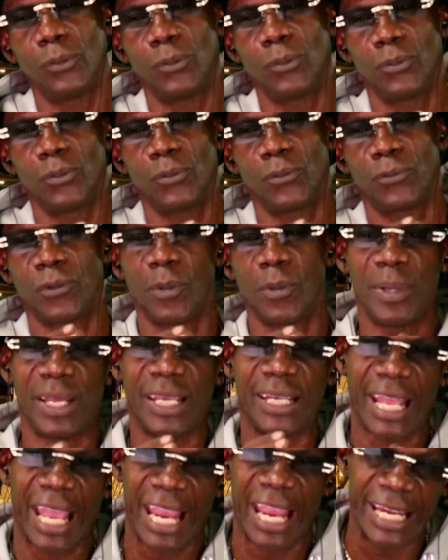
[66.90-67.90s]
from
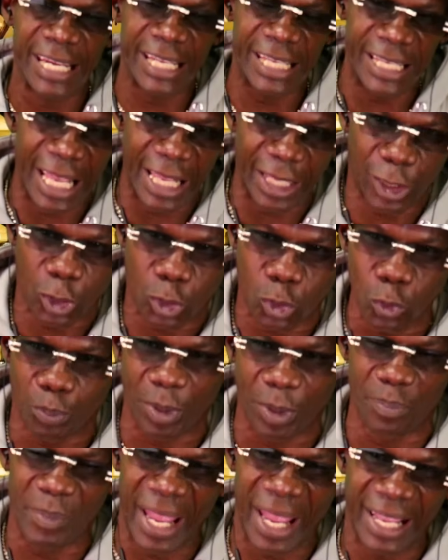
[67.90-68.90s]
an ADX
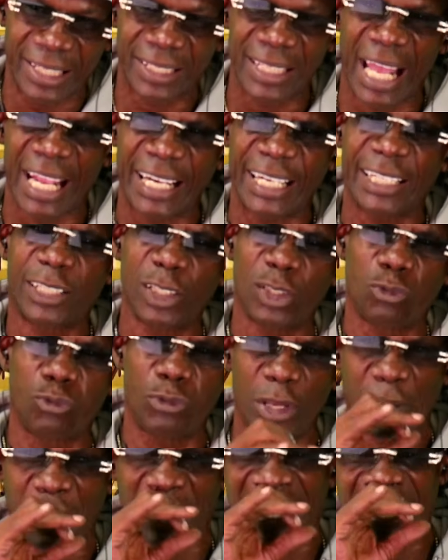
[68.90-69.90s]
Supermax. Now, this is
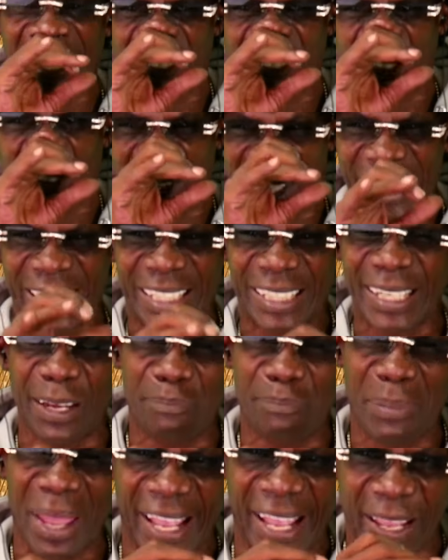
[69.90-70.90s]
real intricate.
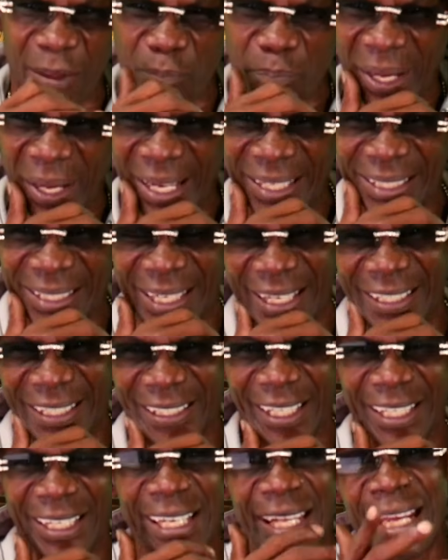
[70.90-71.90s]
Sit back and pay
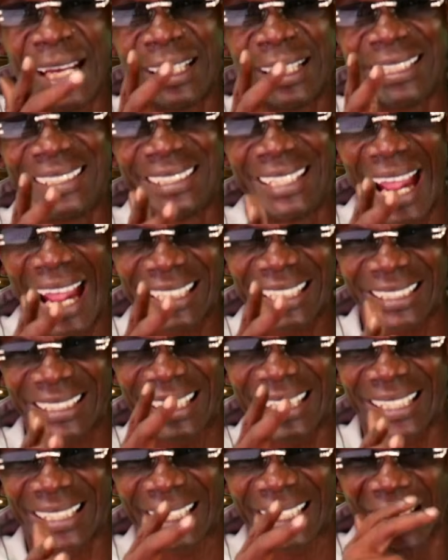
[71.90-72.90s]
attention. That's the
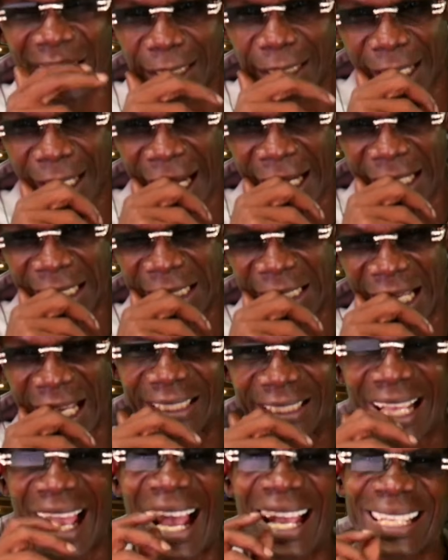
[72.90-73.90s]
selling
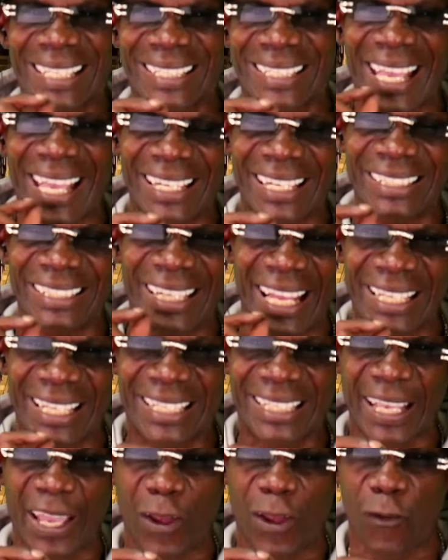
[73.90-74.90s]
ADX. I sat in that
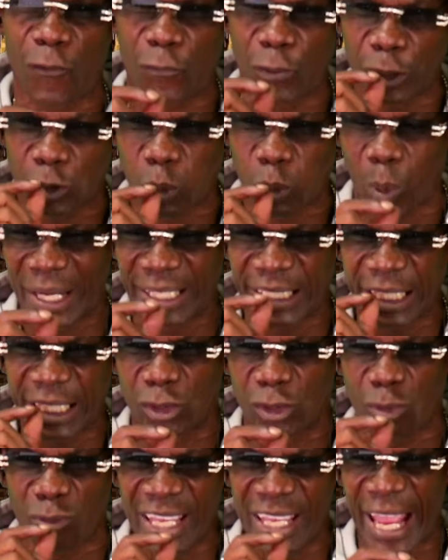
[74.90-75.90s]
cell for
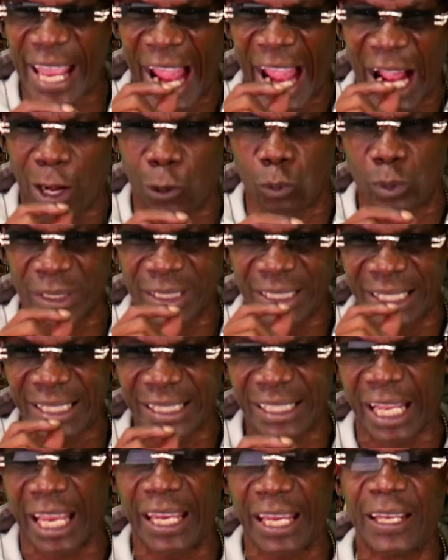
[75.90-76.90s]
23 hours a
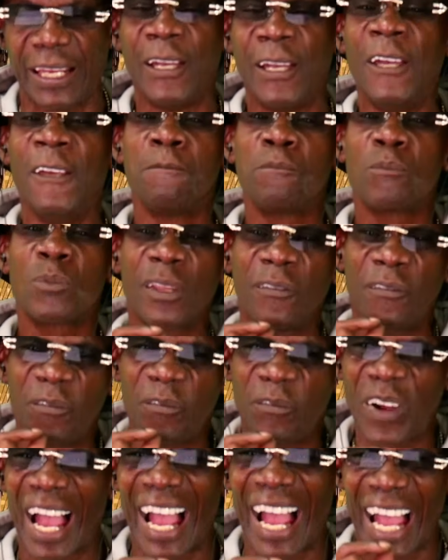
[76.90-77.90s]
day,
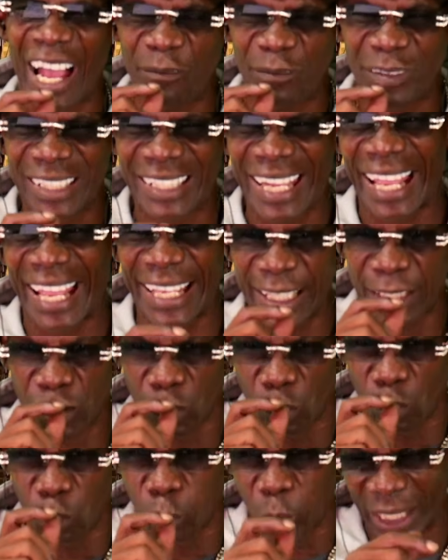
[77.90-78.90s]
five days a
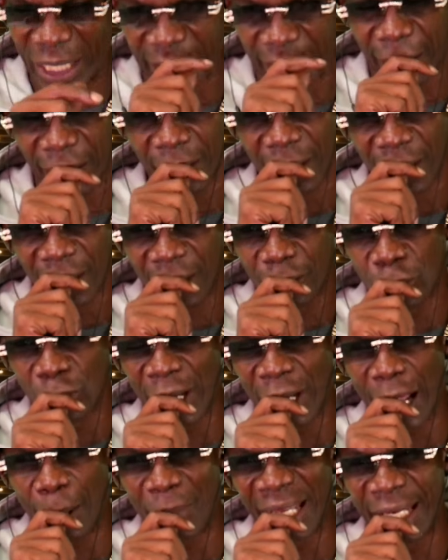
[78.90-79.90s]
week. You
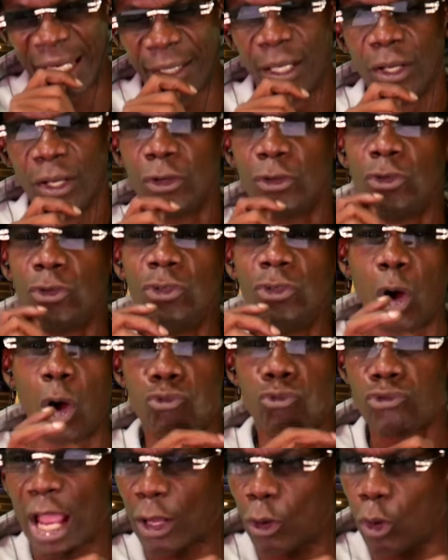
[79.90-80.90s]
know what I mean?
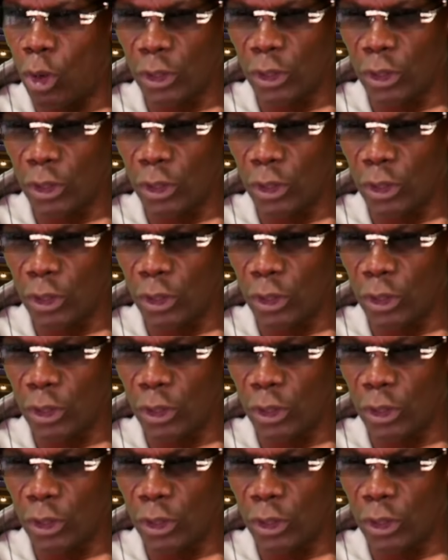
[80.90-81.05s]
No rec on the